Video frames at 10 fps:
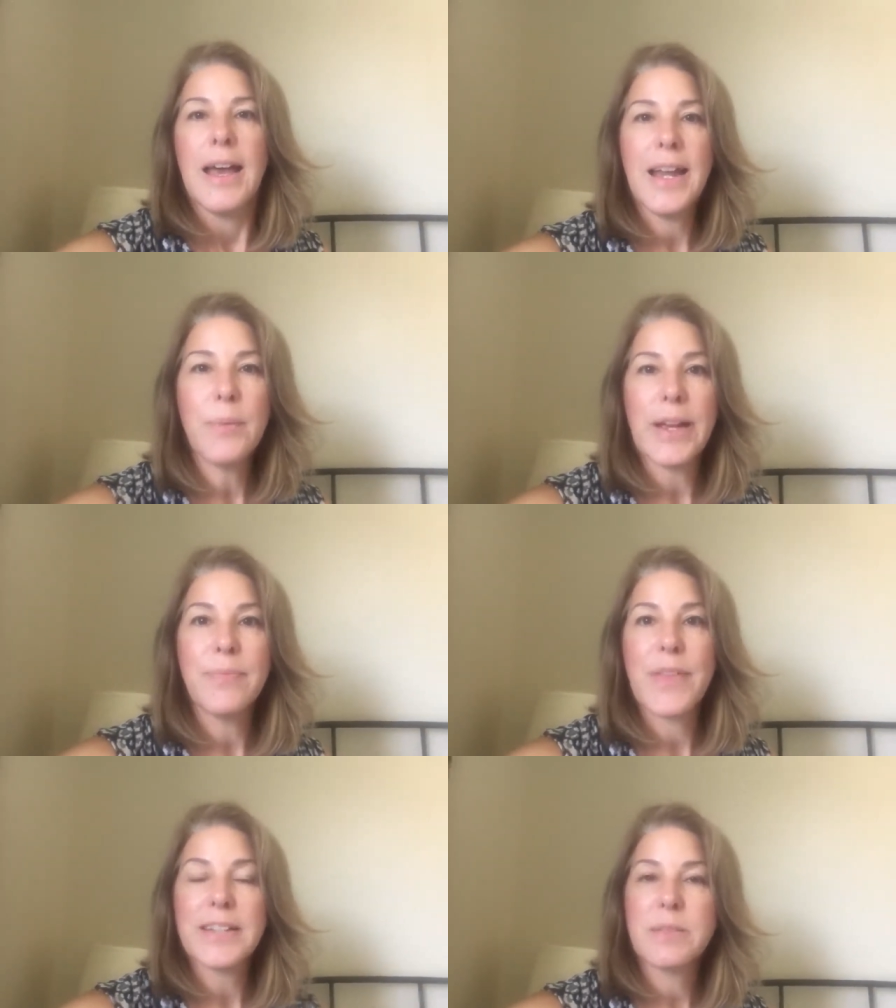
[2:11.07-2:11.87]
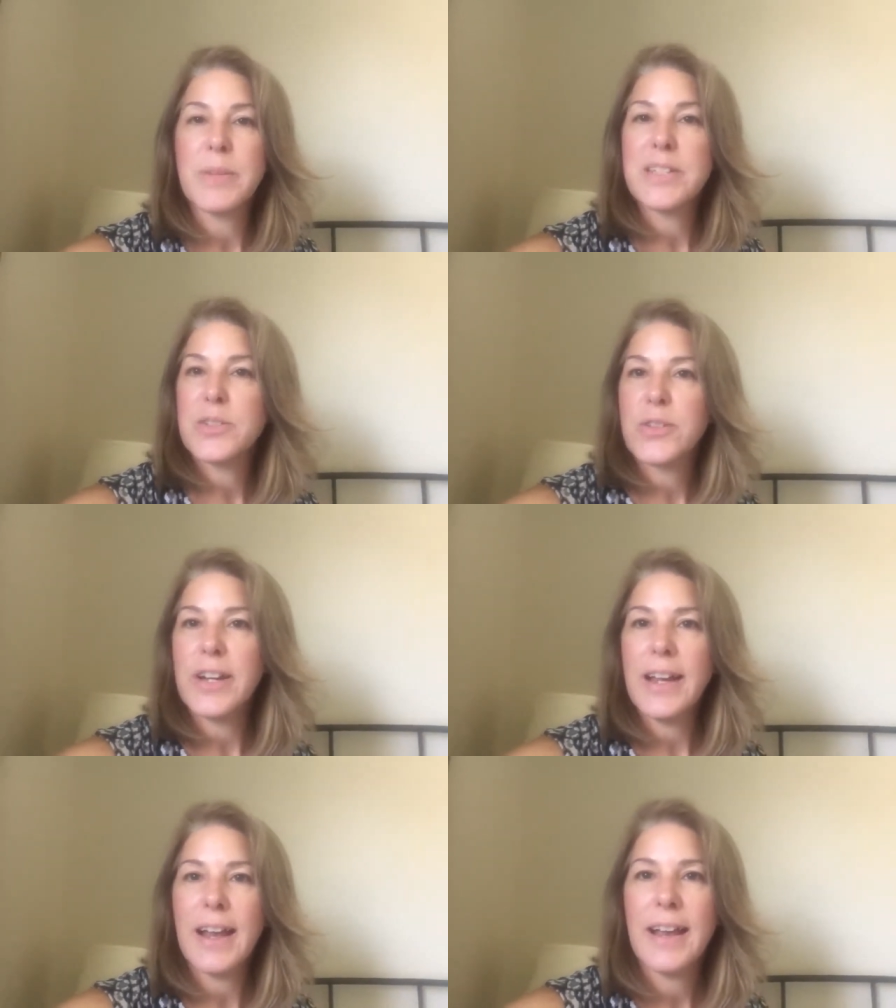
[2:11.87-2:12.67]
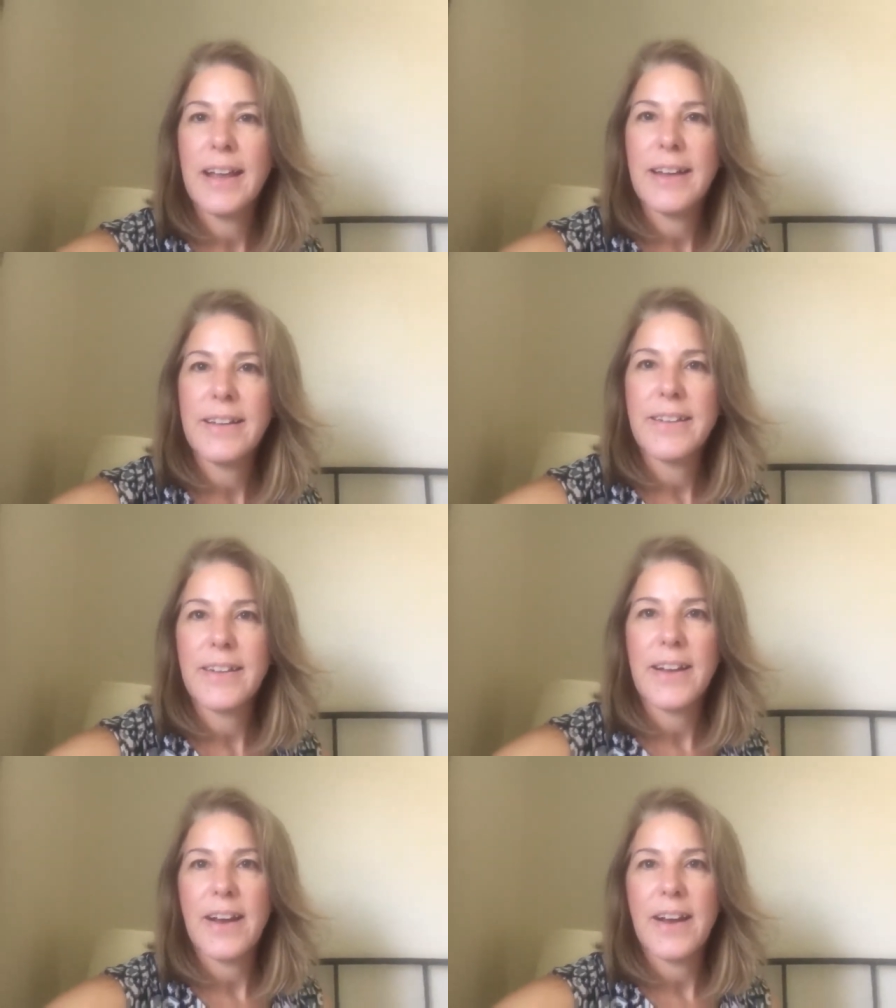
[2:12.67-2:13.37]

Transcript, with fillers: Anyway, that's my story, and